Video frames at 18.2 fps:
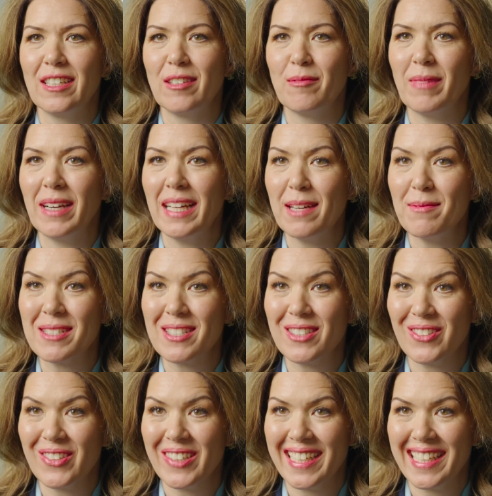My name
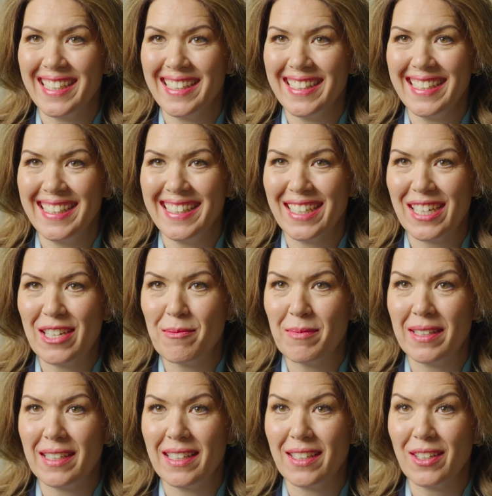is Laura Keily.
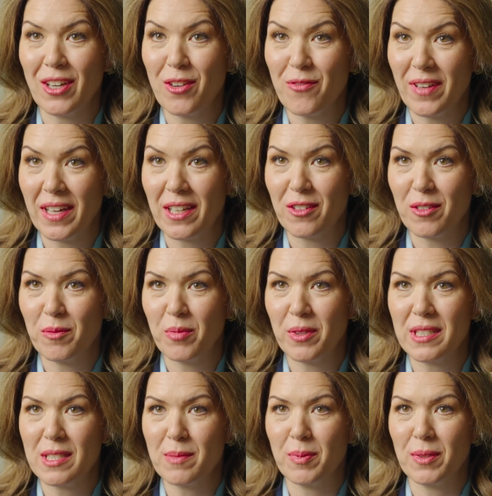I'm the co-founder and
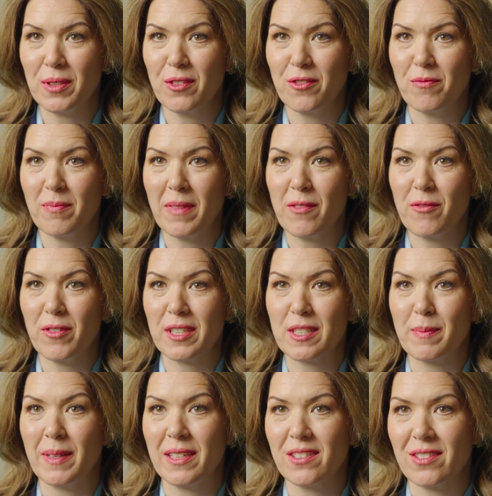principal of
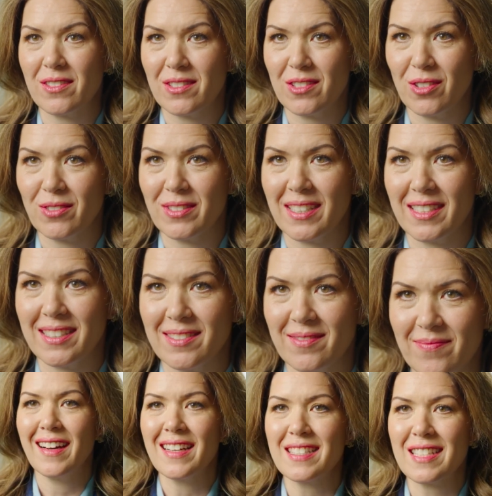Mavericks Consulting.
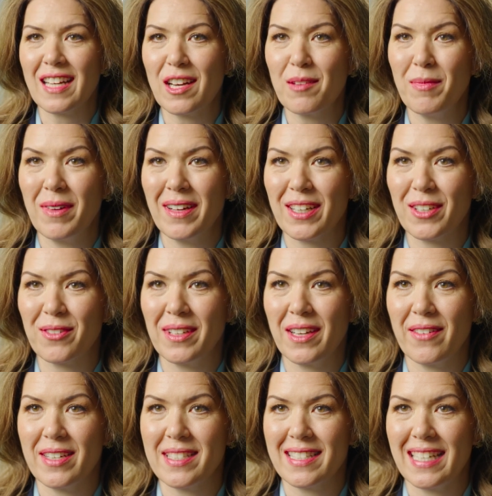I started my
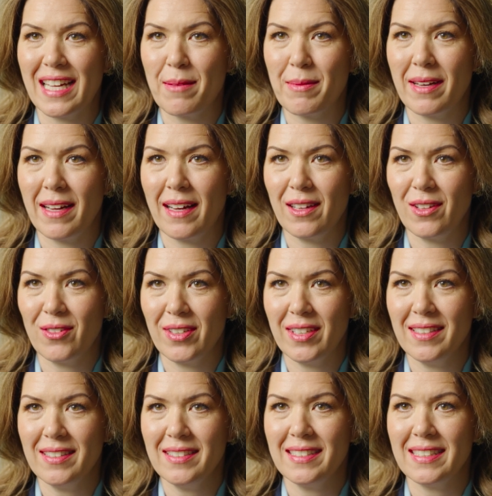career as an M&A
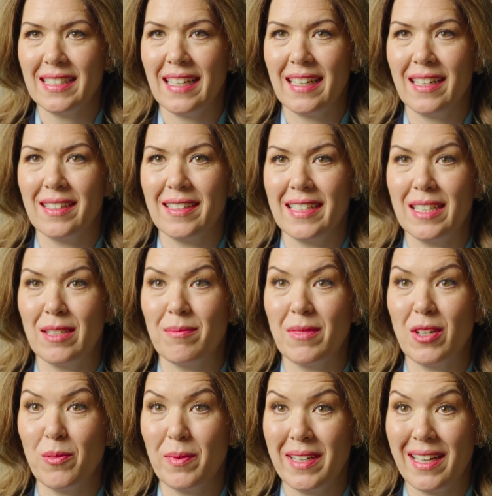lawyer in
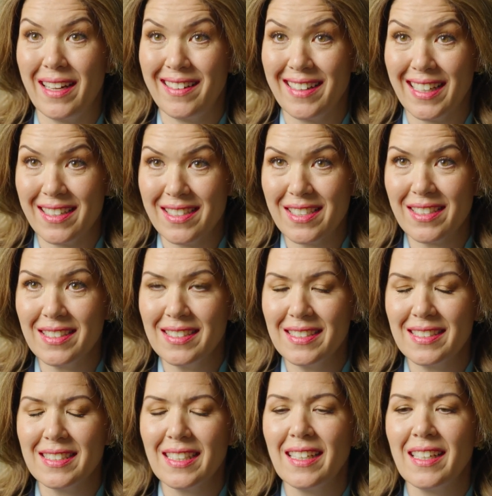Melbourne and
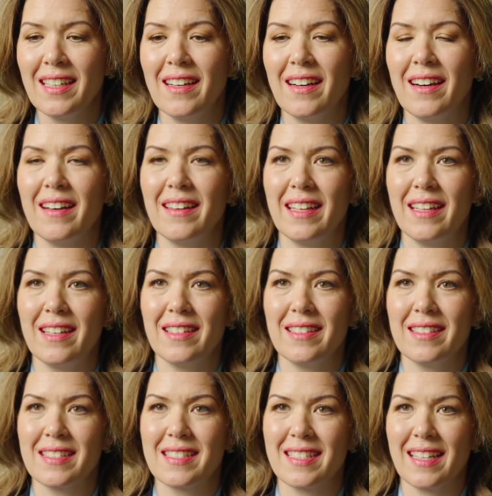London. I
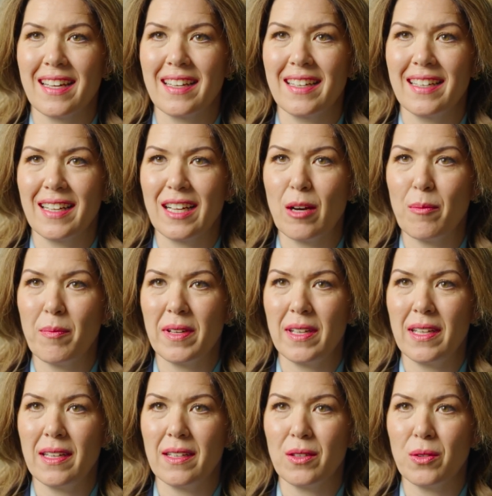then started a
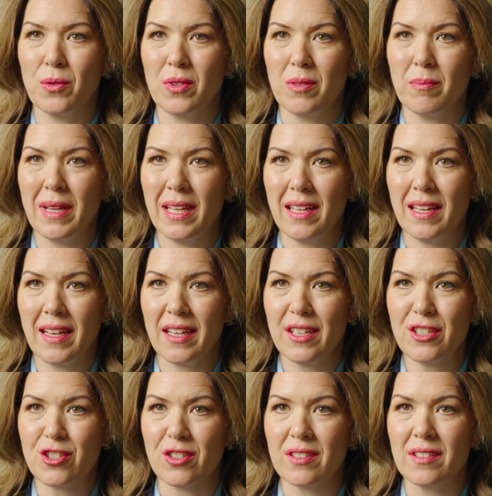company called
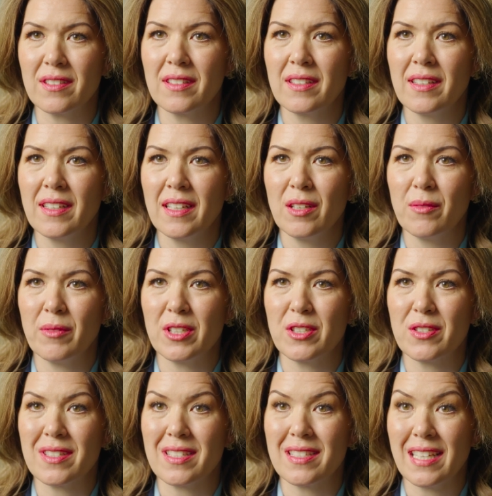Mediation,
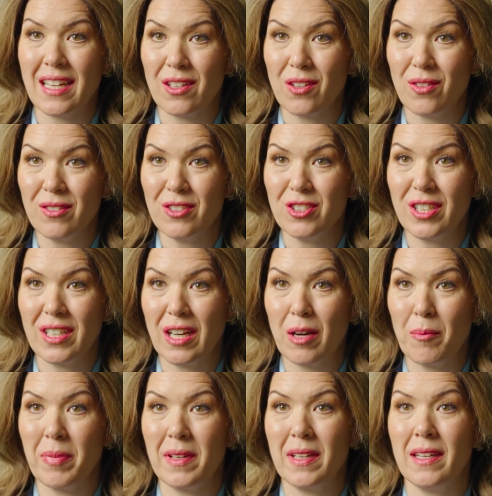which is a technology
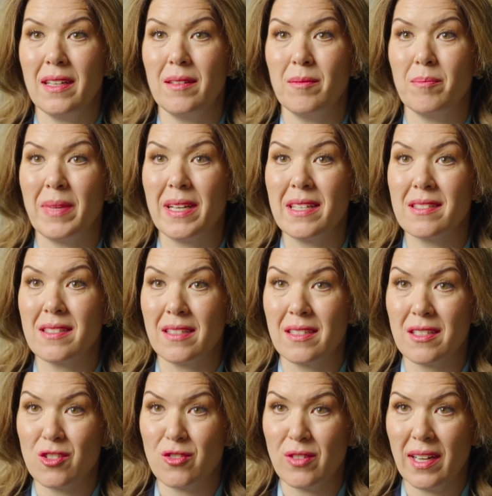company based in
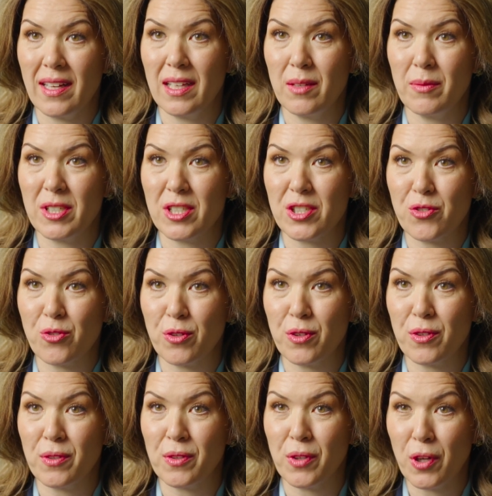Australia, which
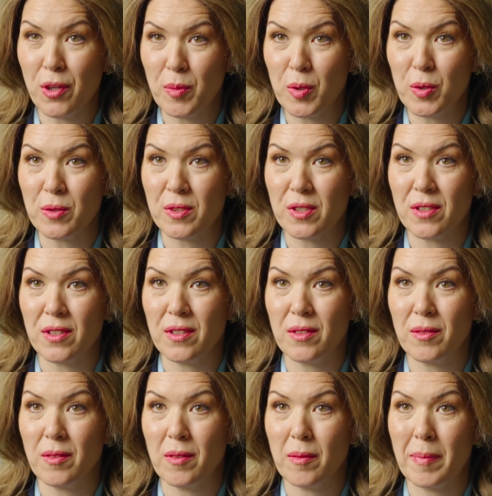grew global
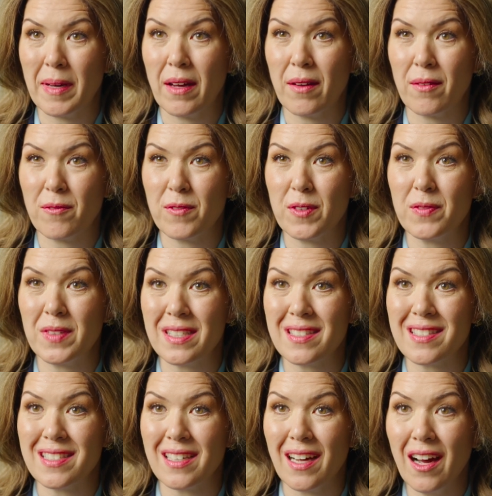to about 50
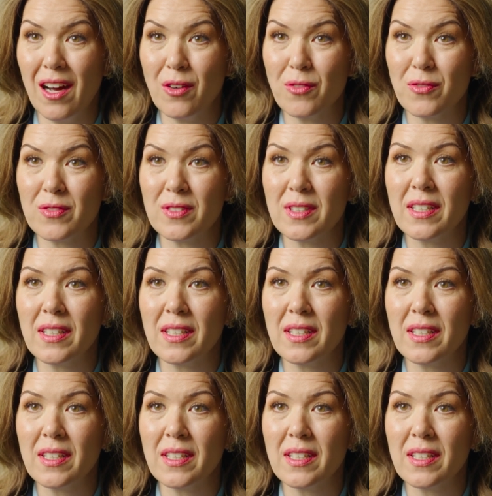staff.